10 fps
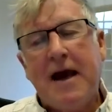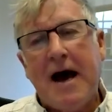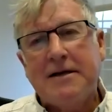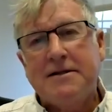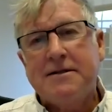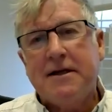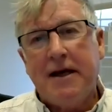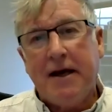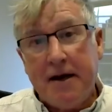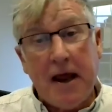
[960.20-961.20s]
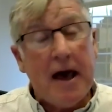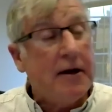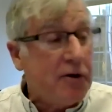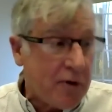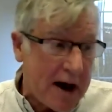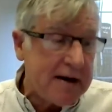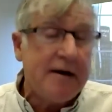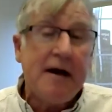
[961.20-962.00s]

gas in, and granted,